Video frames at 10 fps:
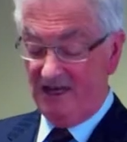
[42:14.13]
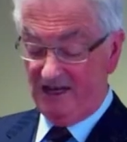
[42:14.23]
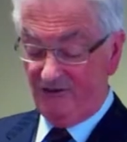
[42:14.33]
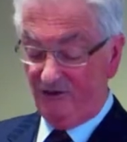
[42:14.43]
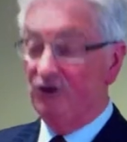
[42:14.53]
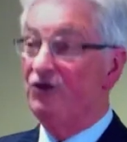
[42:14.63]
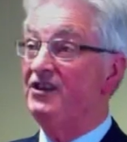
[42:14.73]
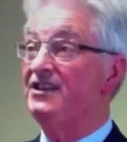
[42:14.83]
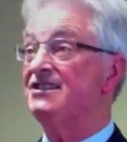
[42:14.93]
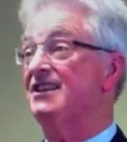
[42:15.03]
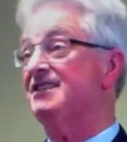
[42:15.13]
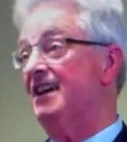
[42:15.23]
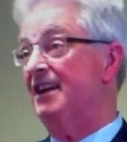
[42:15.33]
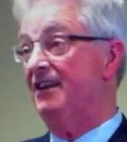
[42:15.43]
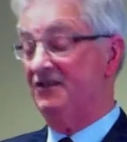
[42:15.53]
And the third thing is, let's
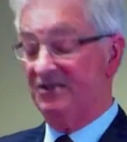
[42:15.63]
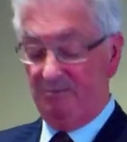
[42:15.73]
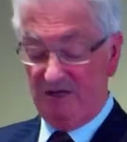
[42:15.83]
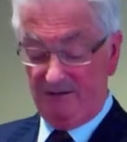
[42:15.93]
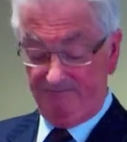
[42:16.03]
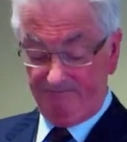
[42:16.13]
cut out the spin.